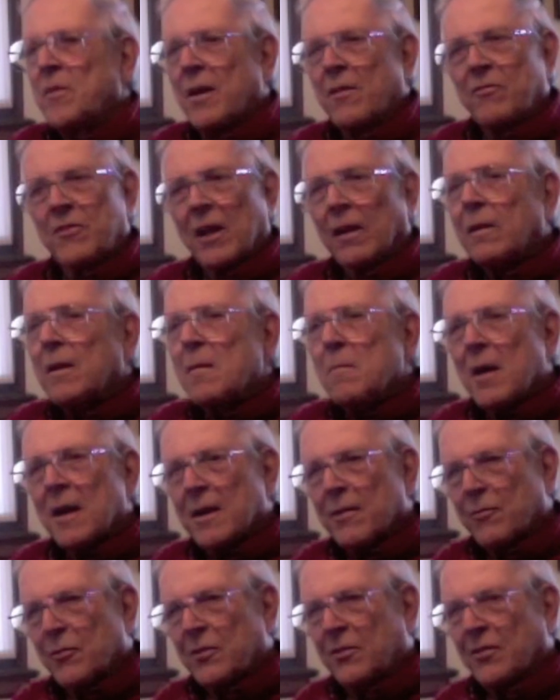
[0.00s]
They'll come
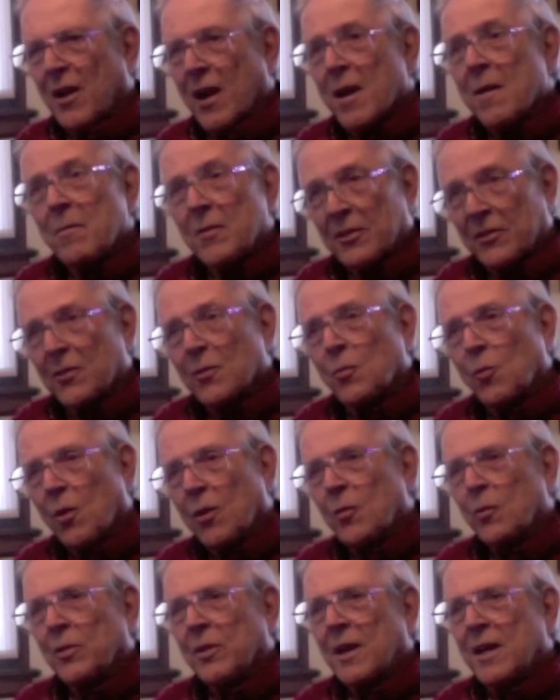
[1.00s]
out of retirement to
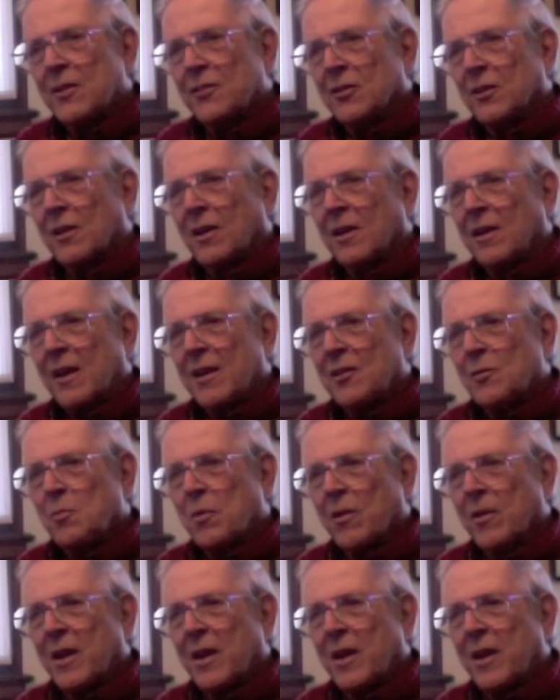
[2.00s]
work with Angela Lansbury.